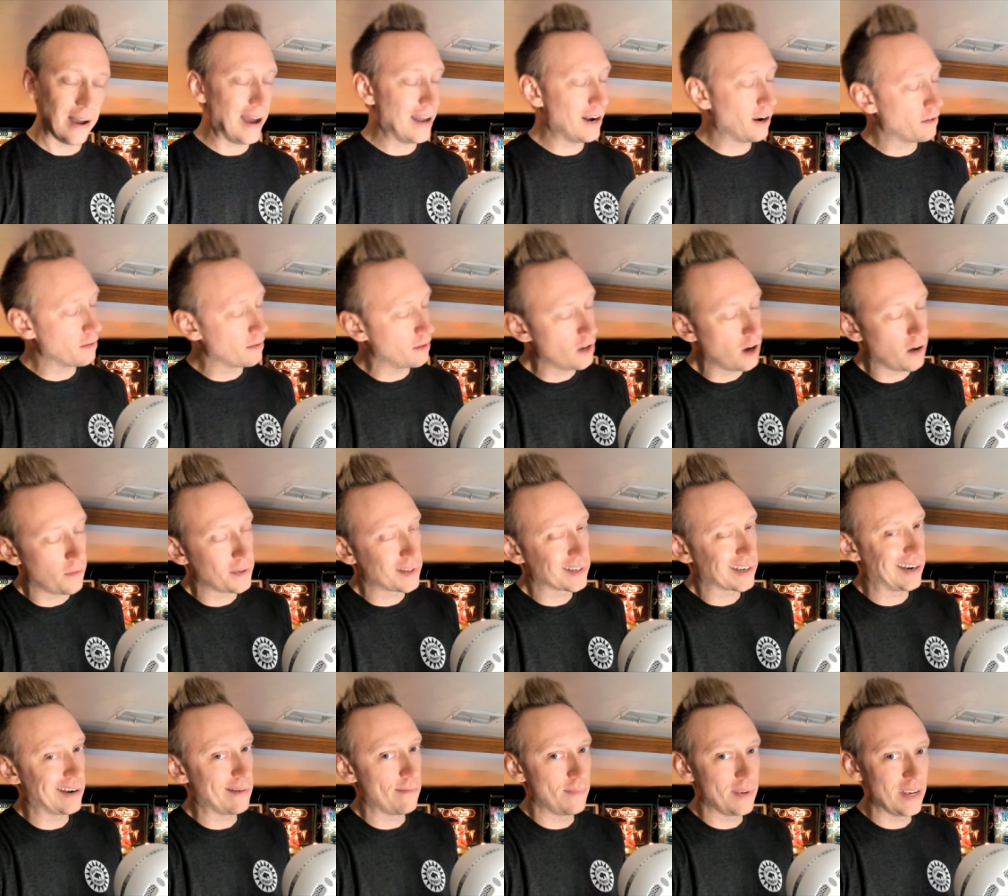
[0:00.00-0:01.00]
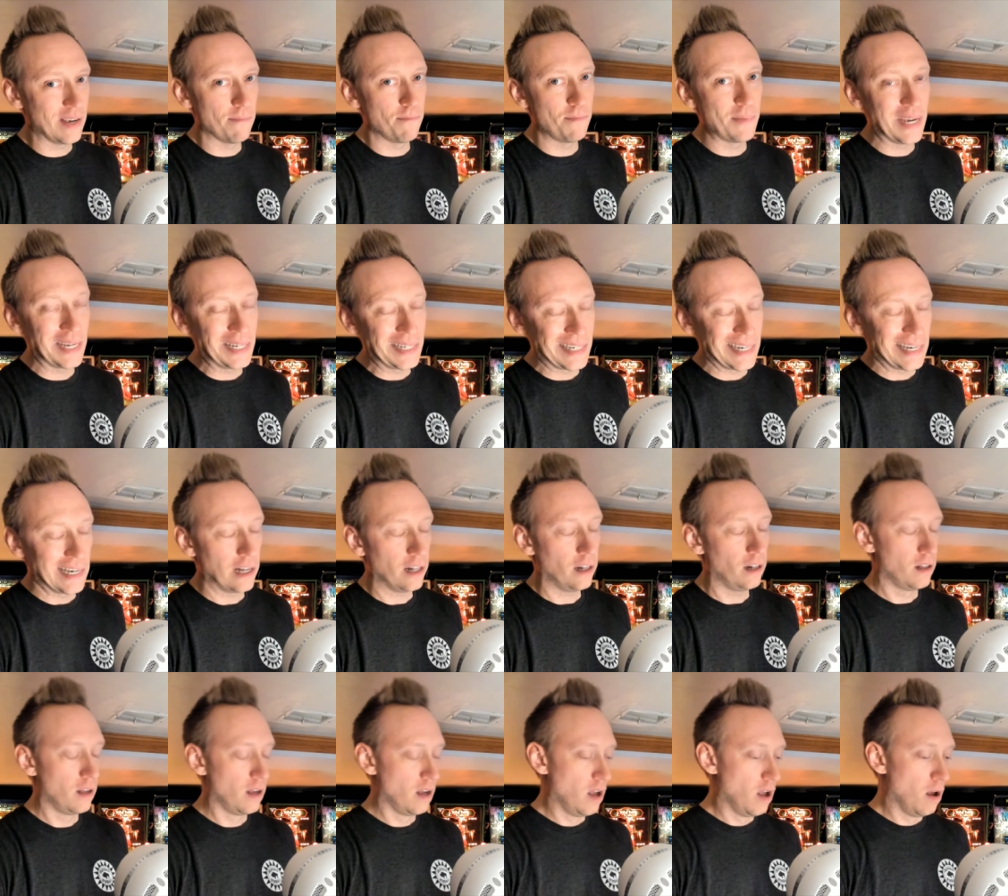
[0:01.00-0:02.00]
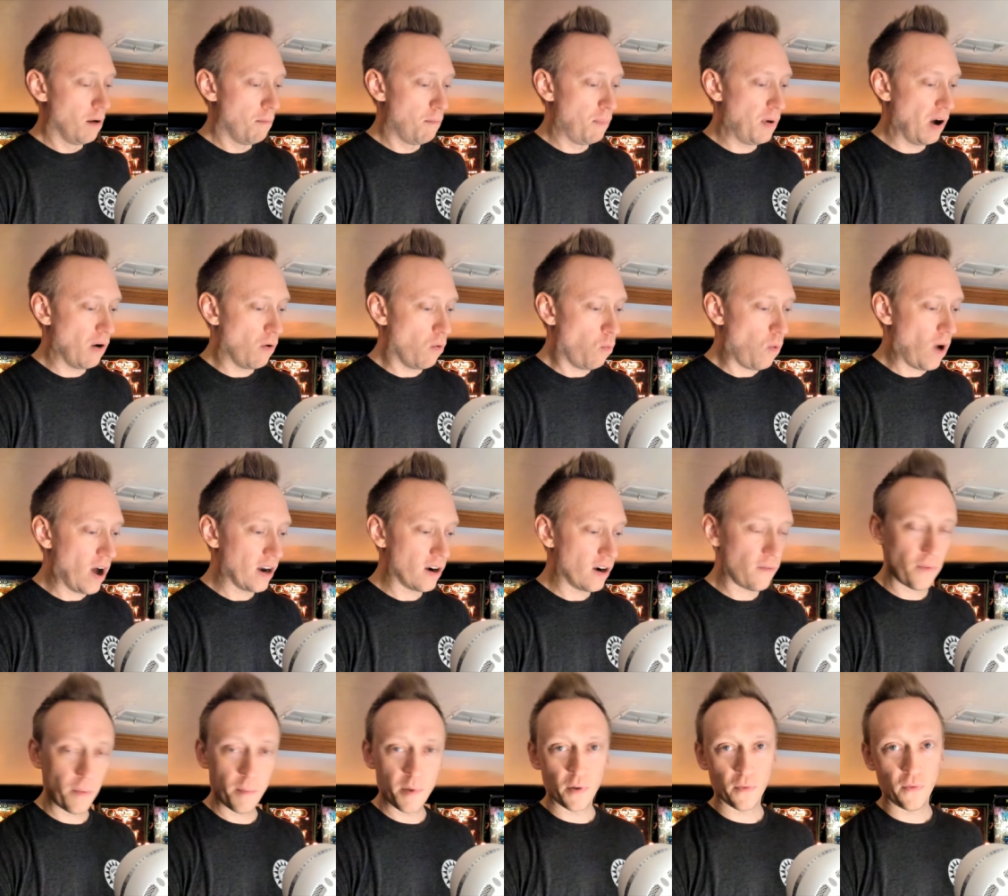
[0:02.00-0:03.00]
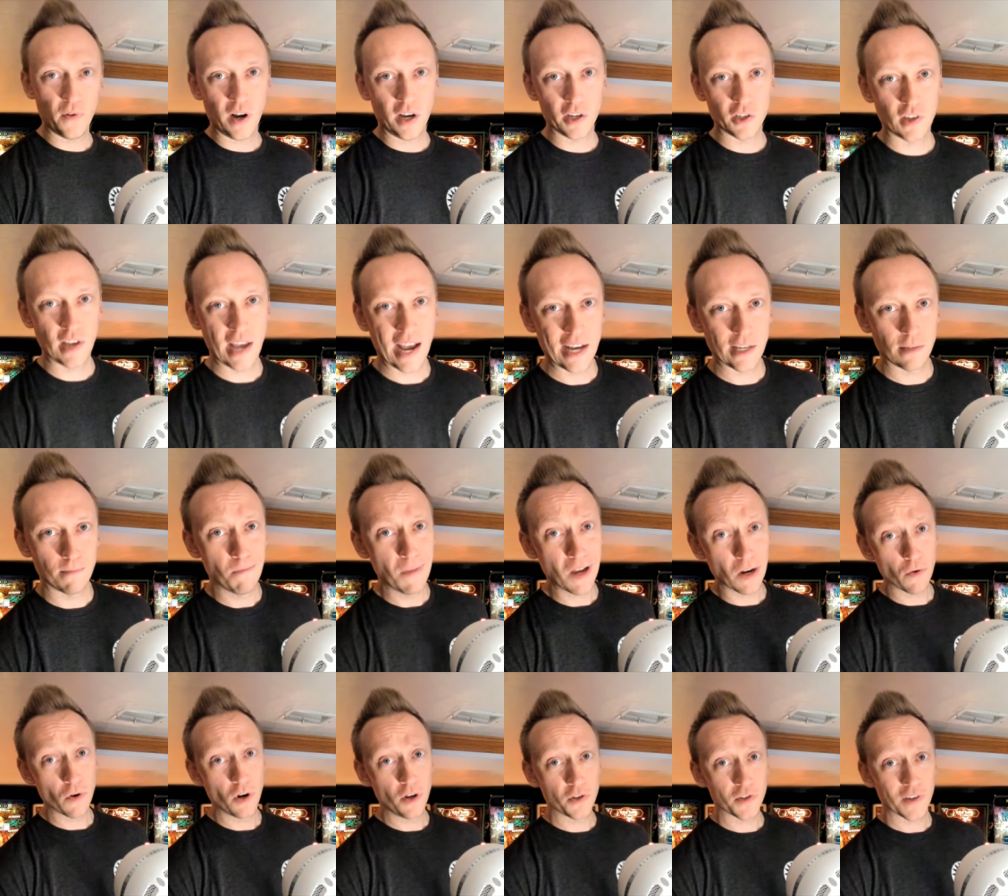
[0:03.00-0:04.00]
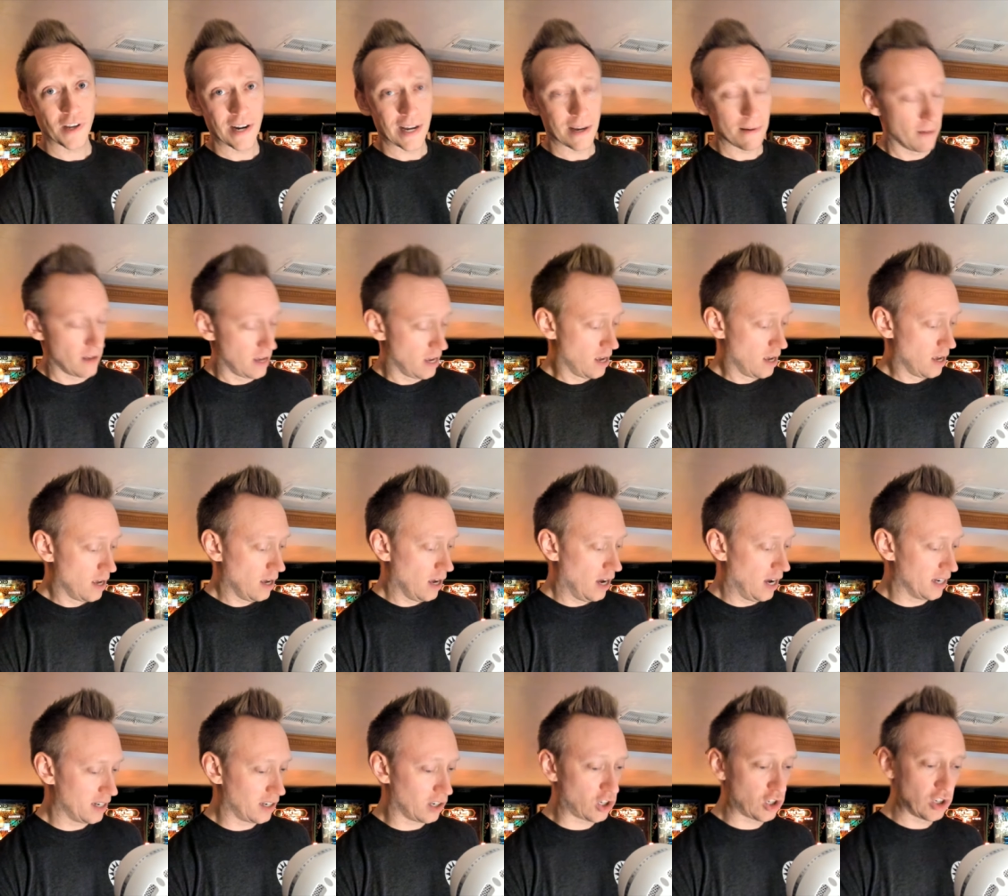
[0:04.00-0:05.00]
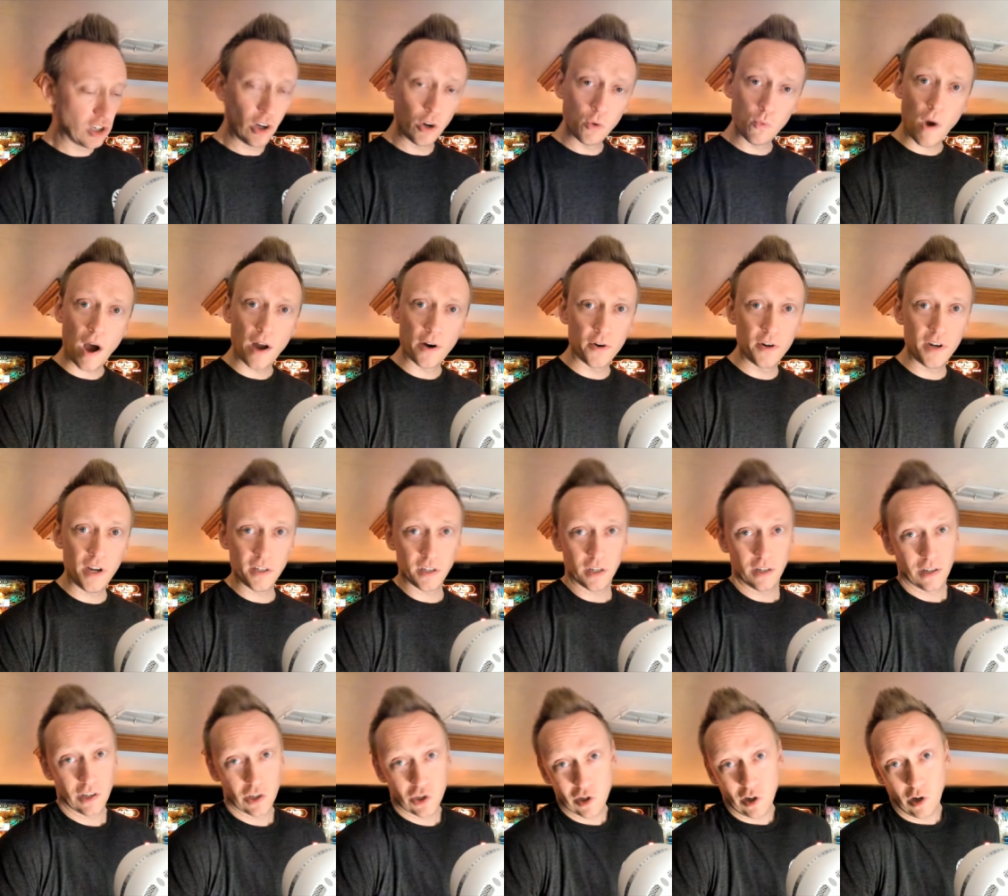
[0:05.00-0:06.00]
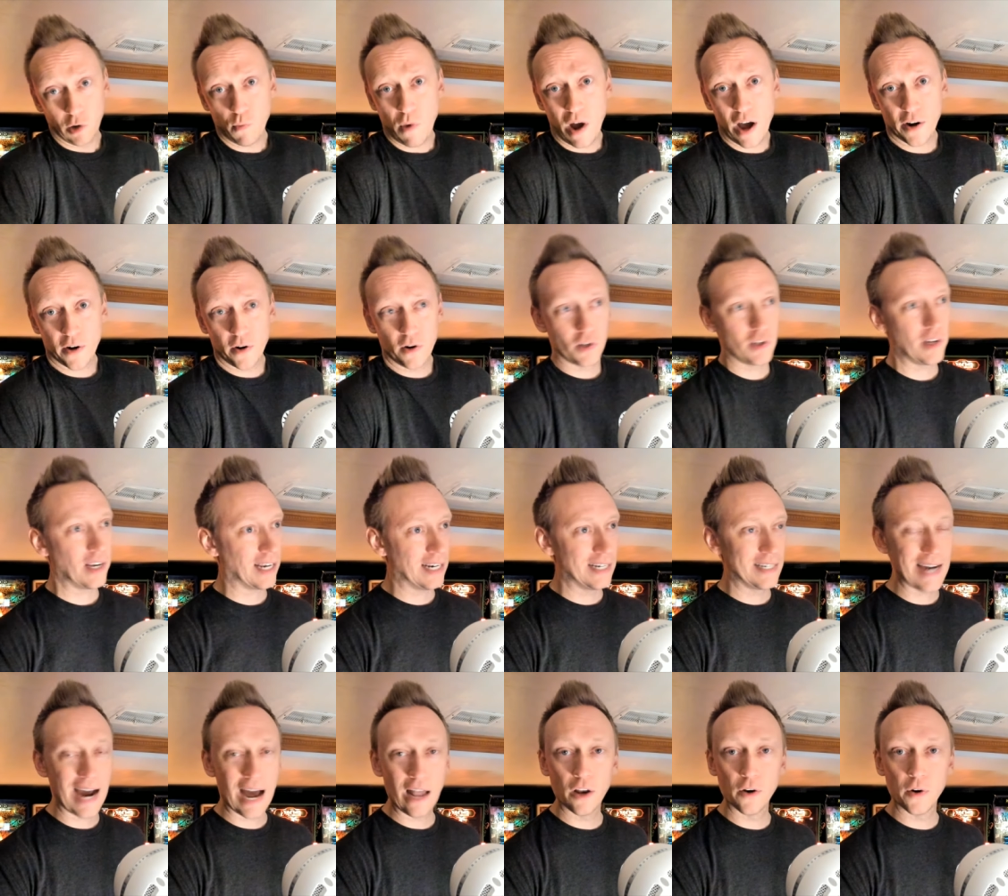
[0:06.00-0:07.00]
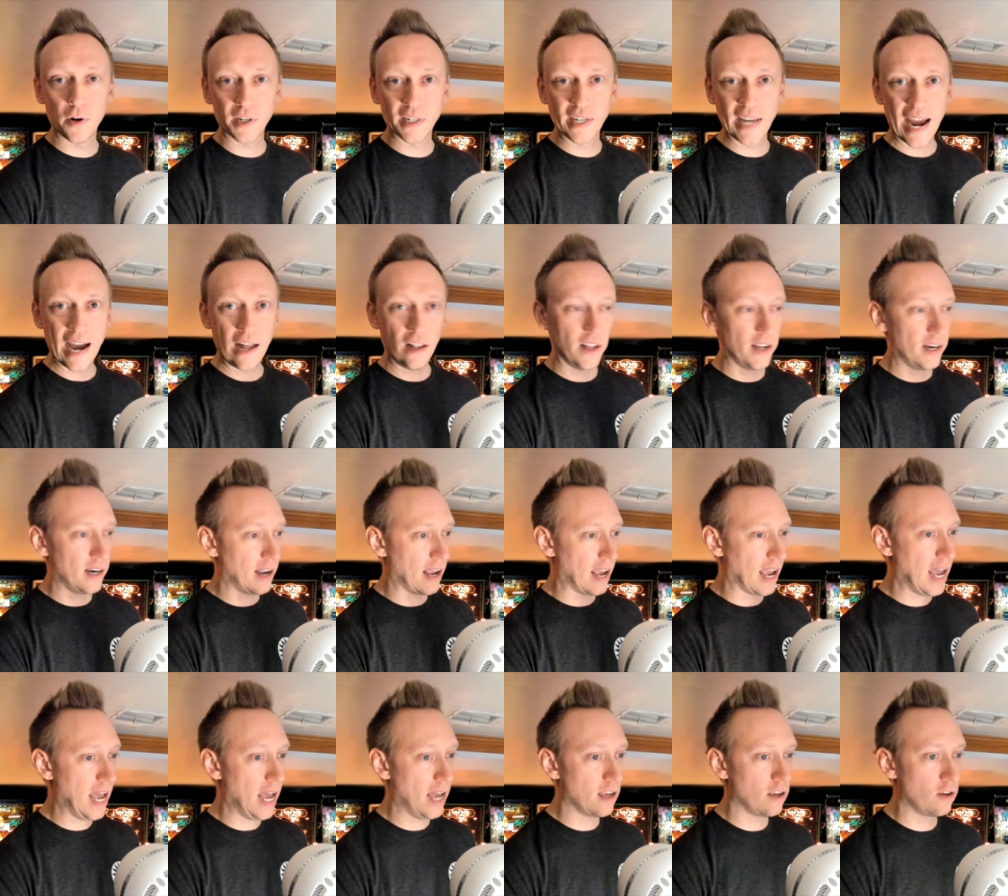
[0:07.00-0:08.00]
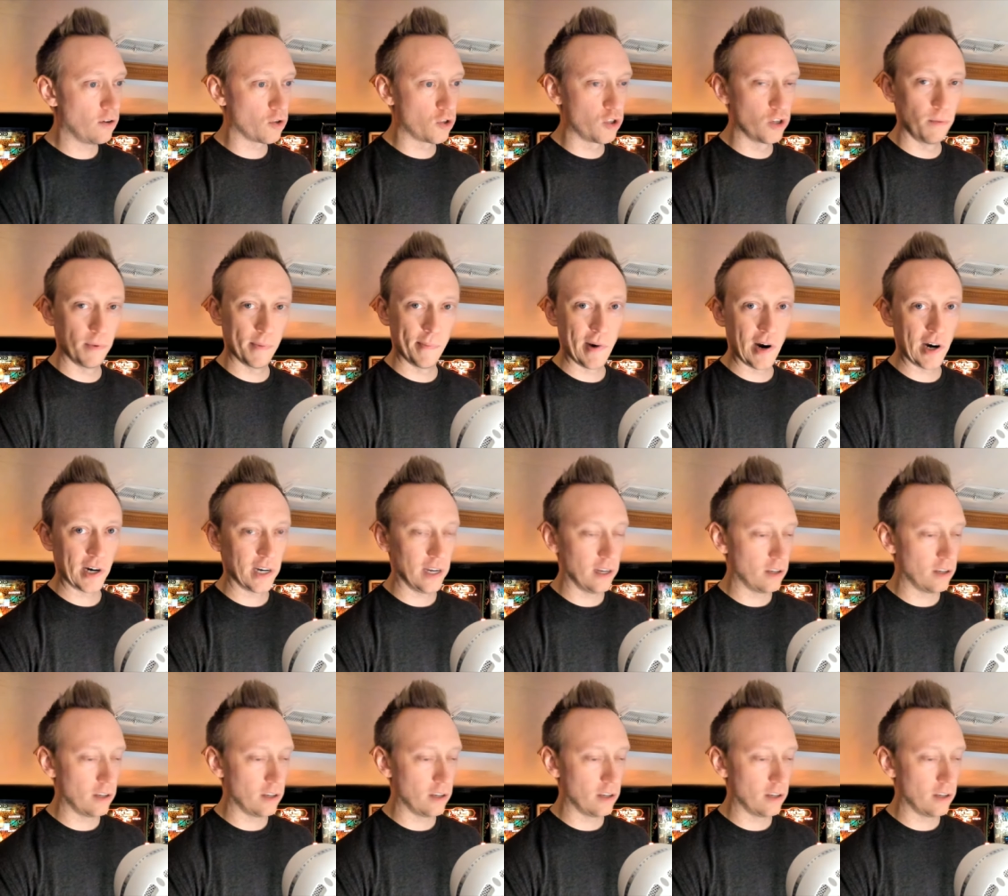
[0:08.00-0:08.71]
I don't know if it's going to be a big deal, but water from your faucet has minerals in it. Distilled water doesn't. Distilled water is like $1 a gallon at your supermarket.